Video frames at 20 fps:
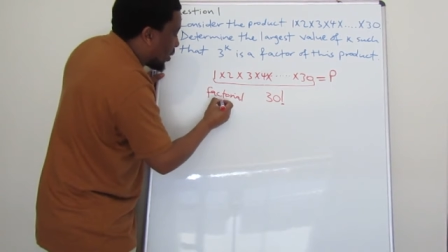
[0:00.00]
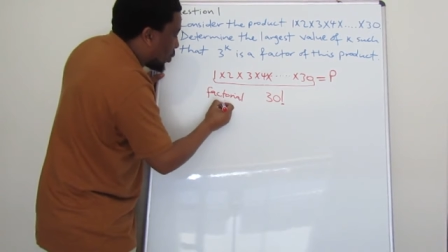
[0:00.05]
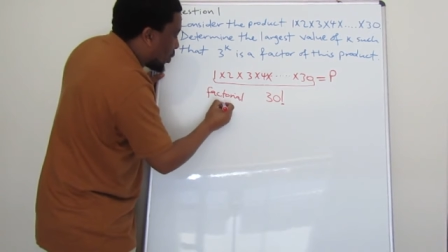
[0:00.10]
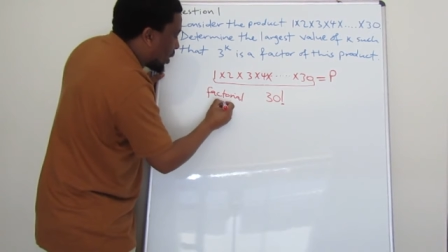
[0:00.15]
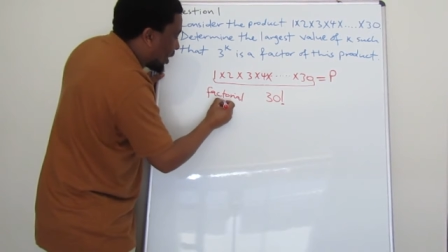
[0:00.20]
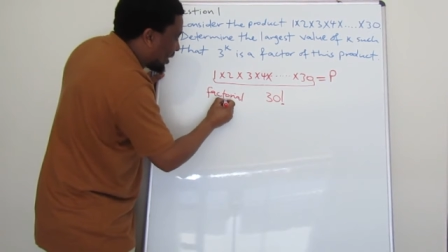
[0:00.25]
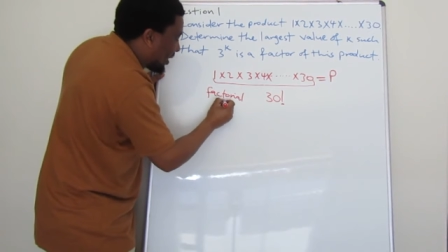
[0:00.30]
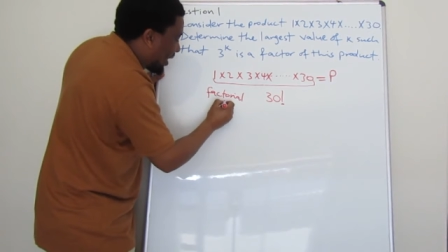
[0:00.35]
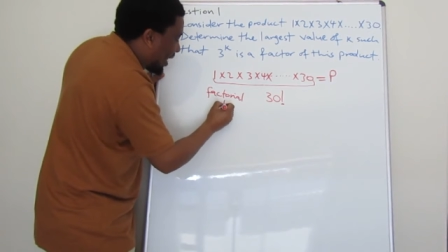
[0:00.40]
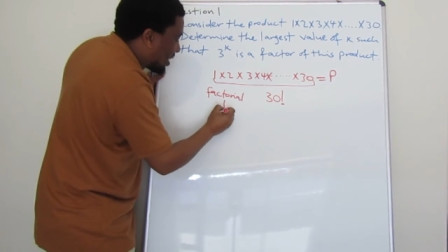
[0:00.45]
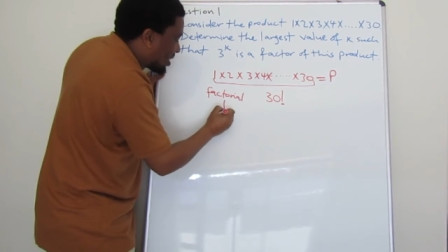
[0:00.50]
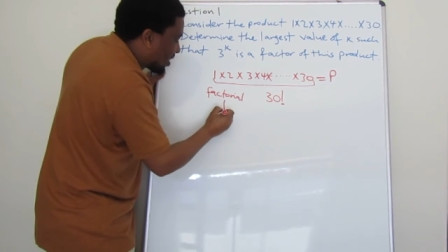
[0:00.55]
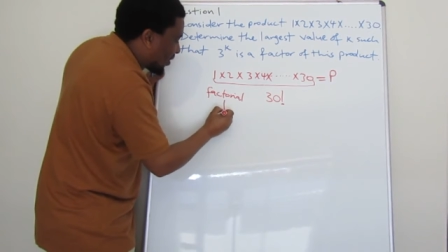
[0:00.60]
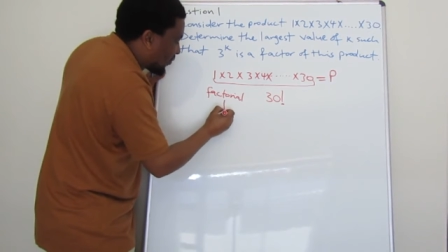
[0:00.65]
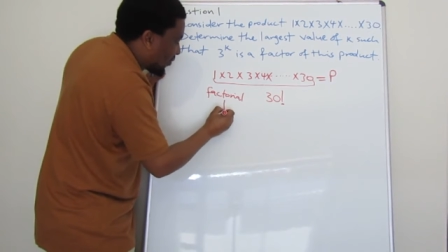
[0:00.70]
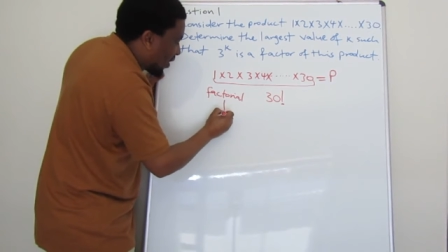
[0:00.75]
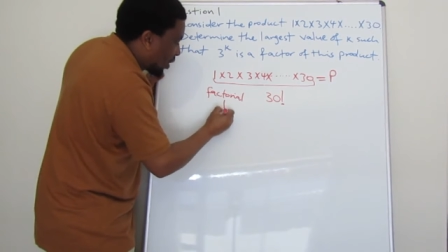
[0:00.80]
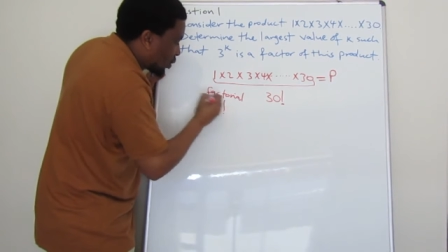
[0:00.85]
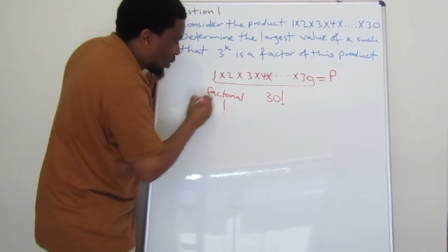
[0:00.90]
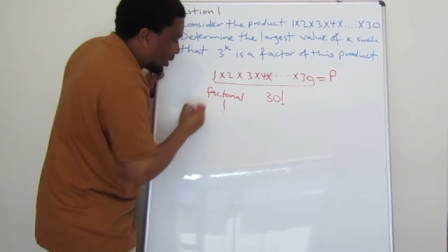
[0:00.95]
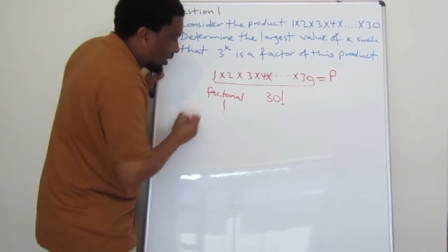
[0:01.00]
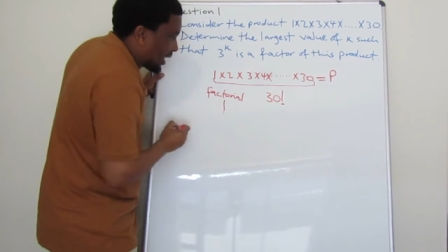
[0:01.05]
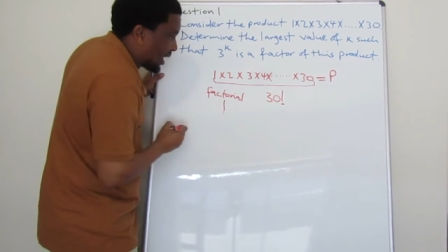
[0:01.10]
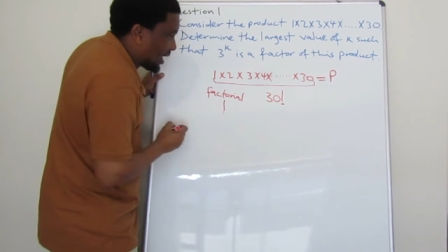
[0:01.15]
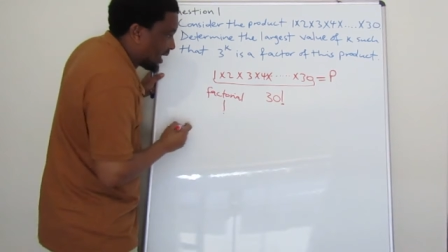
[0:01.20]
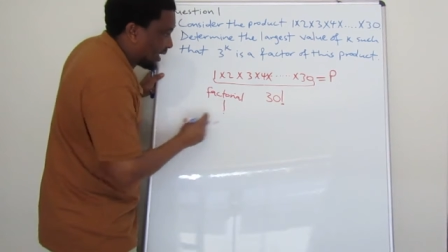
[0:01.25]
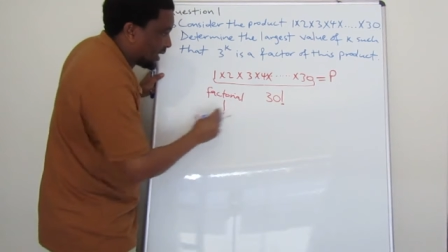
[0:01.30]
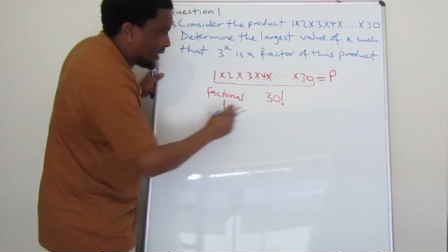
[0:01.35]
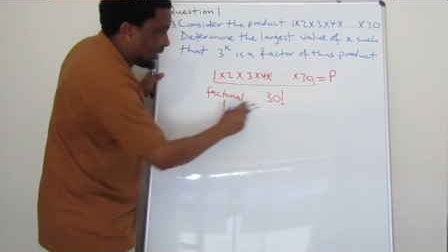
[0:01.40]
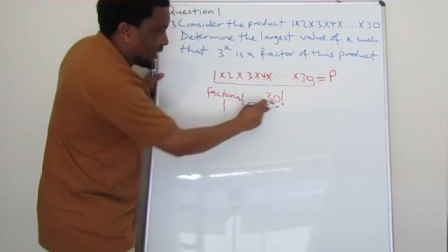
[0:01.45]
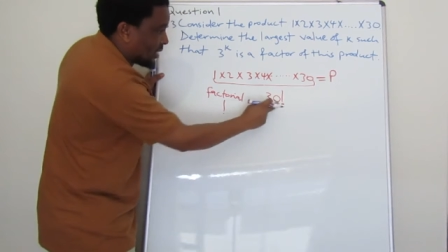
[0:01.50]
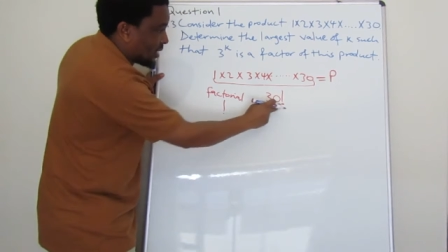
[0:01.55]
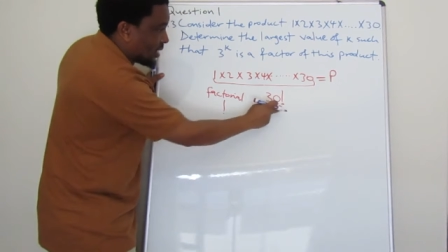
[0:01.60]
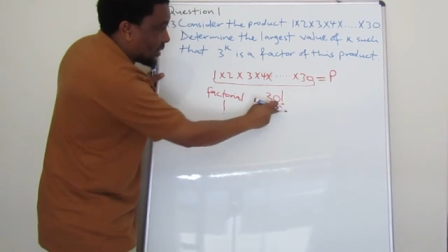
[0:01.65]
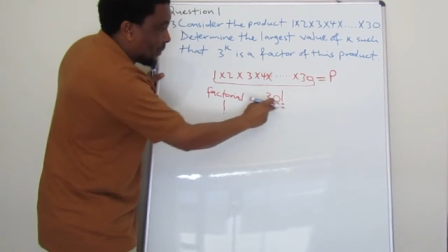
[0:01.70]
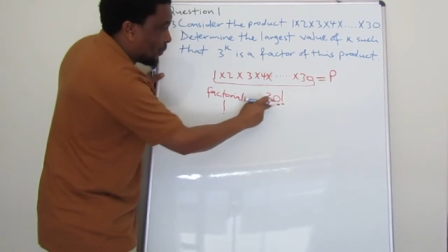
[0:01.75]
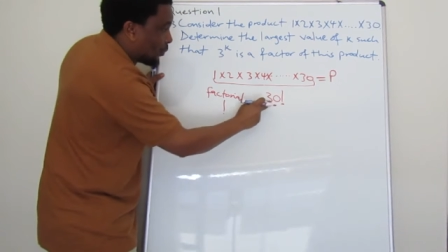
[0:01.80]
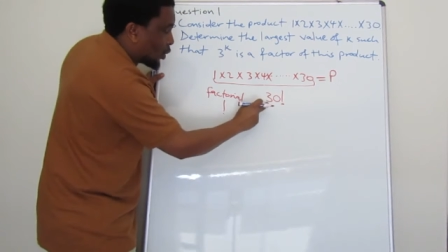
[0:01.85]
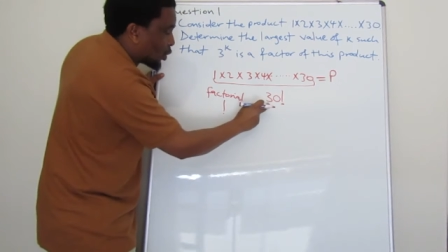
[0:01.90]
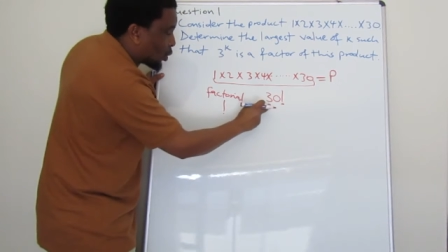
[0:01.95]
We write a factorial like this.
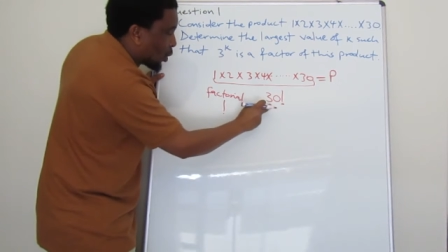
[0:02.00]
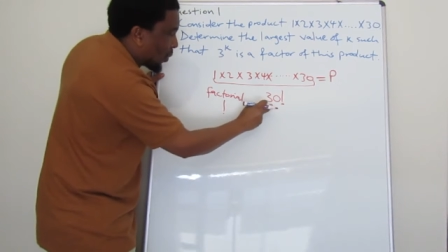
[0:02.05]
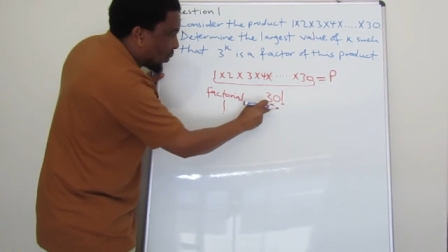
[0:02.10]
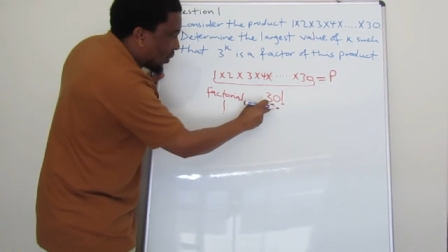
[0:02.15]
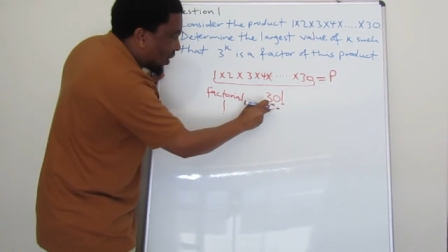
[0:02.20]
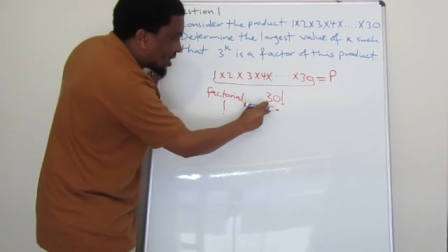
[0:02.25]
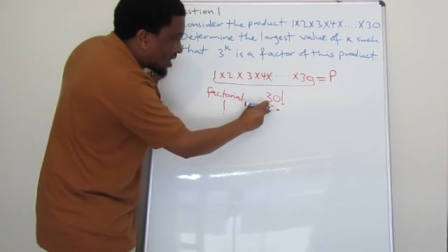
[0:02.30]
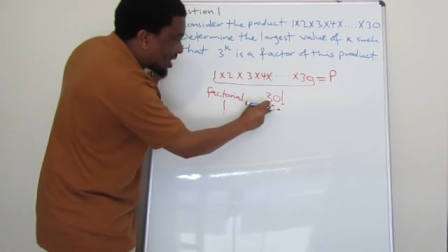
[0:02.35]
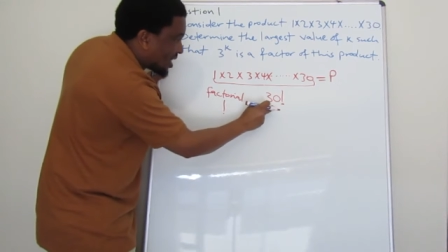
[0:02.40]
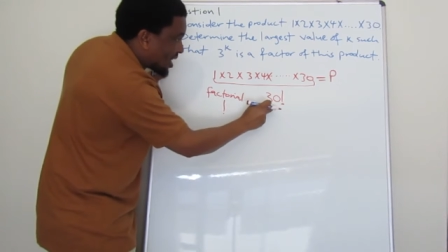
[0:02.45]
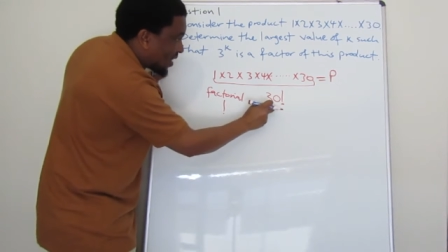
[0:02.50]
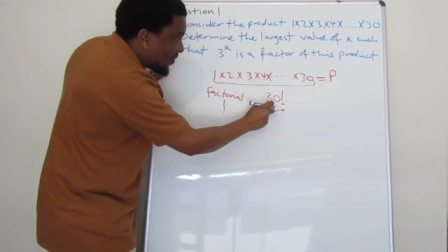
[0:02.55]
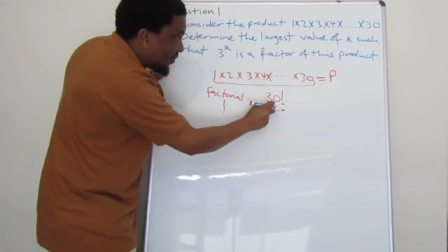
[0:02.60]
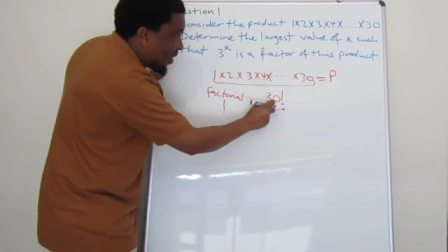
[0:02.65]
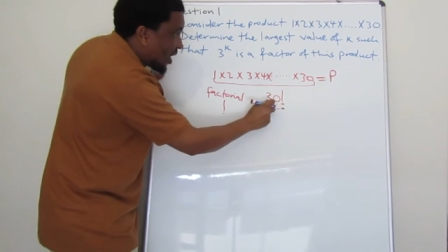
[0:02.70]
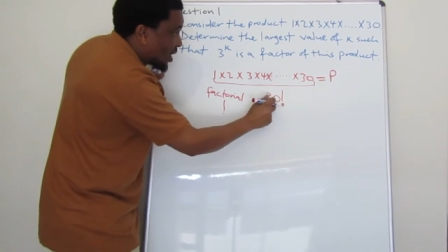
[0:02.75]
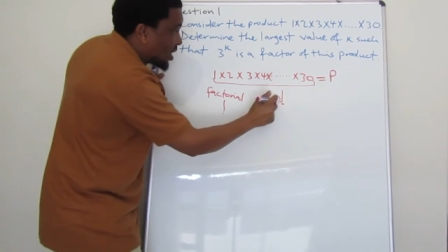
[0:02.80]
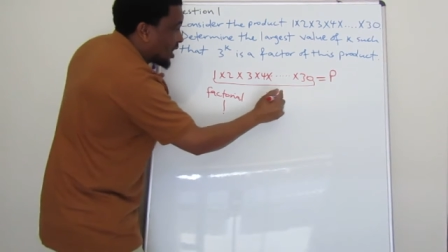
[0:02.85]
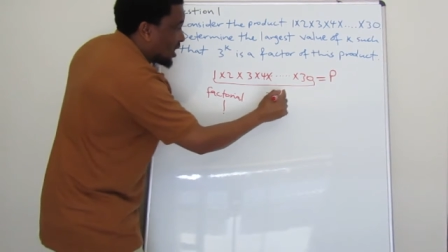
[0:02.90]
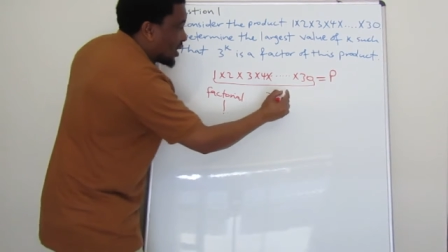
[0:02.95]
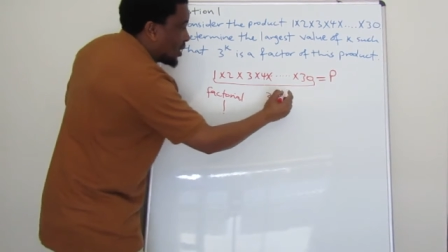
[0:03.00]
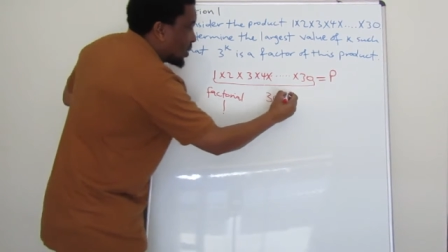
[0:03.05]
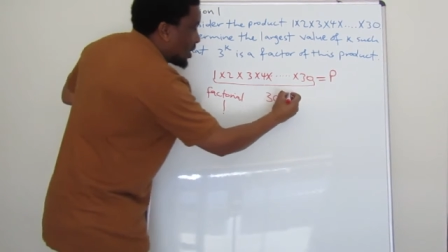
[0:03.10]
So this is a 30